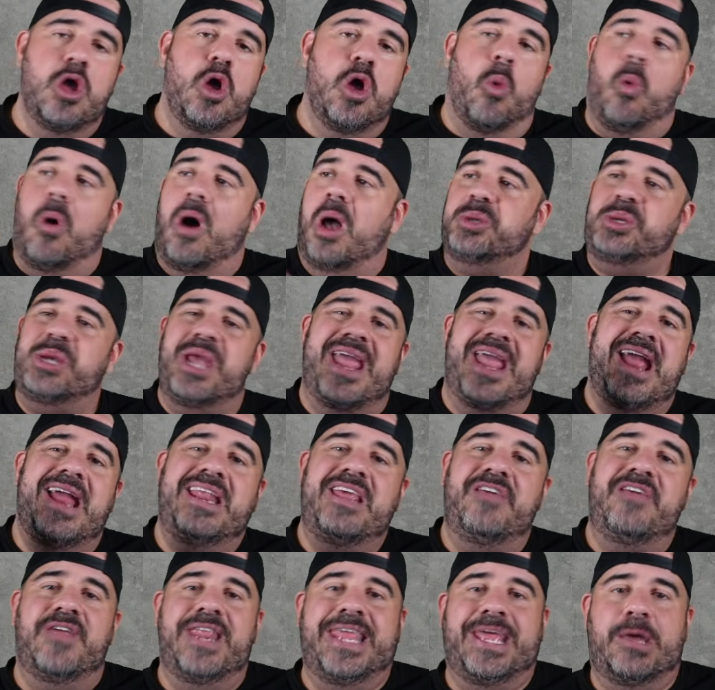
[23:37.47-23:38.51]
Watch
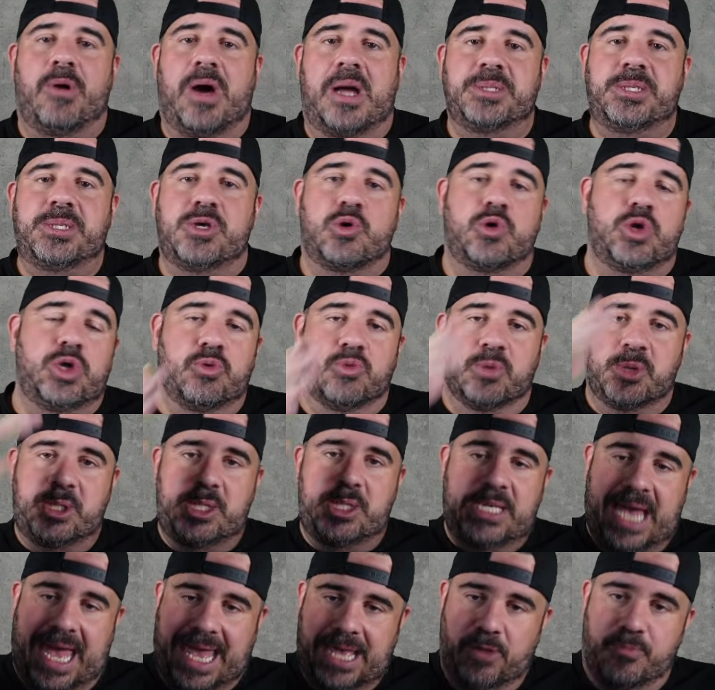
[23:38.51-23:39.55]
any video I do. You will
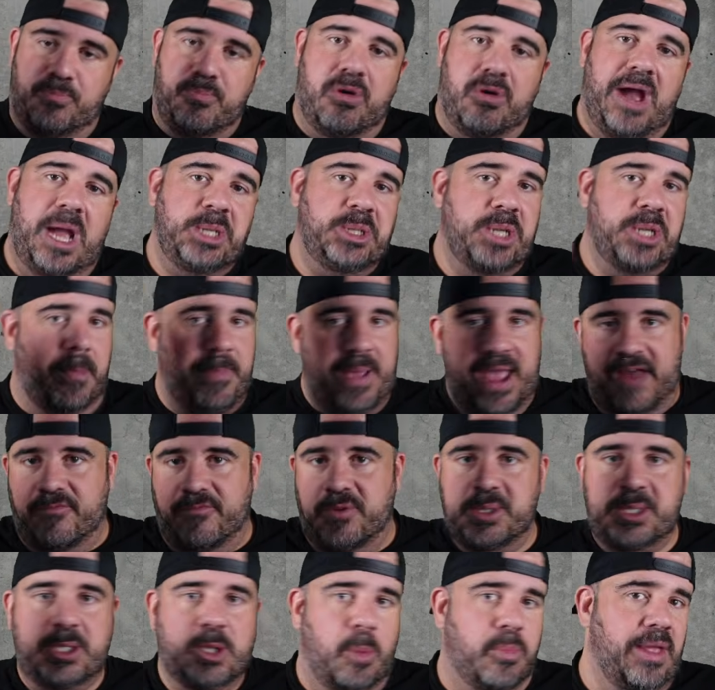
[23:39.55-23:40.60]
see I price shop
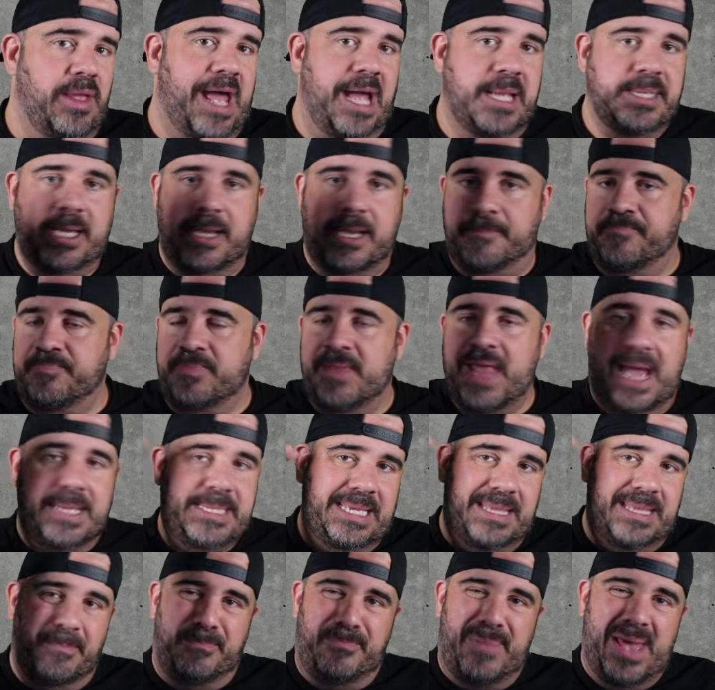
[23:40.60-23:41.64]
every single play I take. I
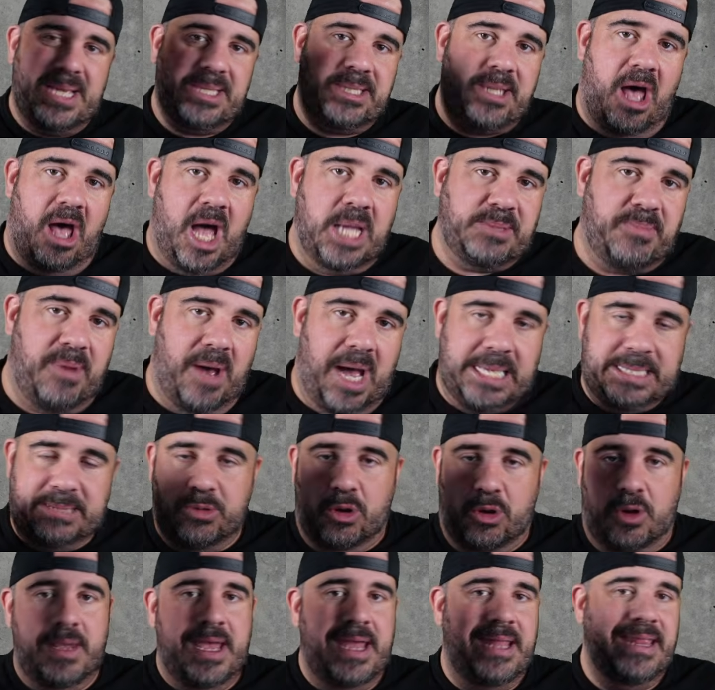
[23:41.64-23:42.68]
take the best odds
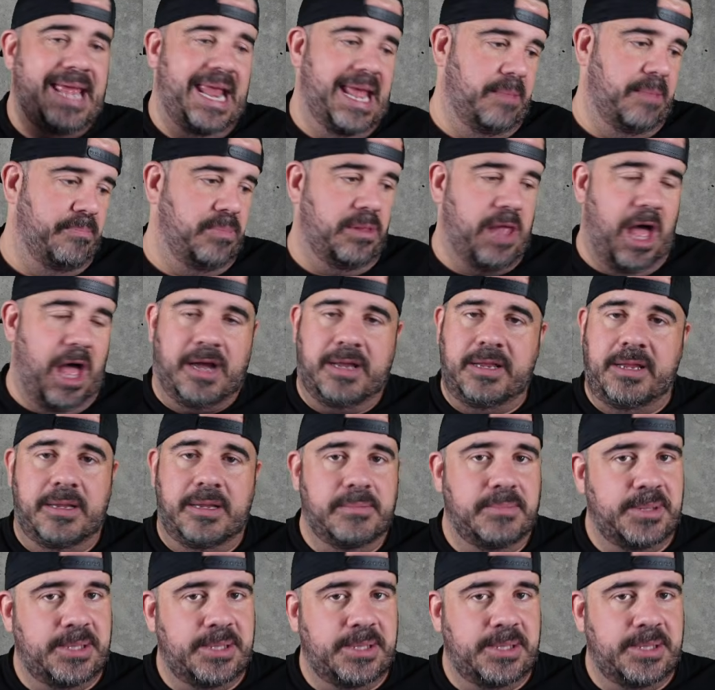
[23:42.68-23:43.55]
possible and then I'll lock it in.